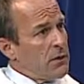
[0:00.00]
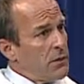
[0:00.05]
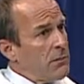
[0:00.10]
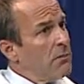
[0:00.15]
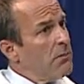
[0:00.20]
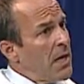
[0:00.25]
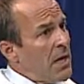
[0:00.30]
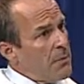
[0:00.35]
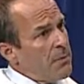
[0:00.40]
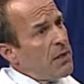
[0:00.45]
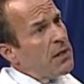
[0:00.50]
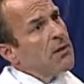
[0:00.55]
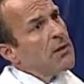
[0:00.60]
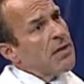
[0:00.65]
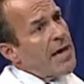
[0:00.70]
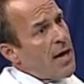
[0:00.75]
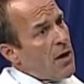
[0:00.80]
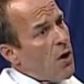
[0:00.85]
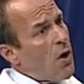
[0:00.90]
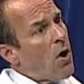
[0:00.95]
Maybe they're
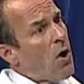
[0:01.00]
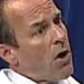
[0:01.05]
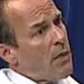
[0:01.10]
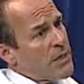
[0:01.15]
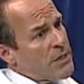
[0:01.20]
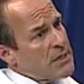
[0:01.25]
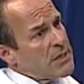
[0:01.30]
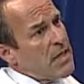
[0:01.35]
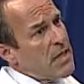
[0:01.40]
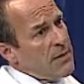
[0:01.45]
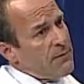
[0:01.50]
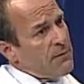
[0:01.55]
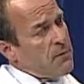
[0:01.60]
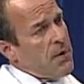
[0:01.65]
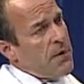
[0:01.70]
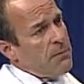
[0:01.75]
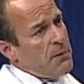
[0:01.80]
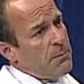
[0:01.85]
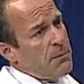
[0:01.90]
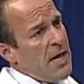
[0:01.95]
not all the same for
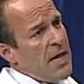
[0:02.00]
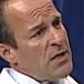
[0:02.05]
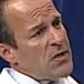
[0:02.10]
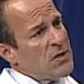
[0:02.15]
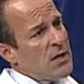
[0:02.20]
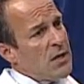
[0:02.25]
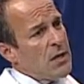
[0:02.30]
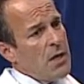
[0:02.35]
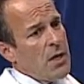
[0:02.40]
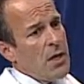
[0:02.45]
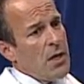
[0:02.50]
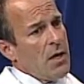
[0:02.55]
every patient,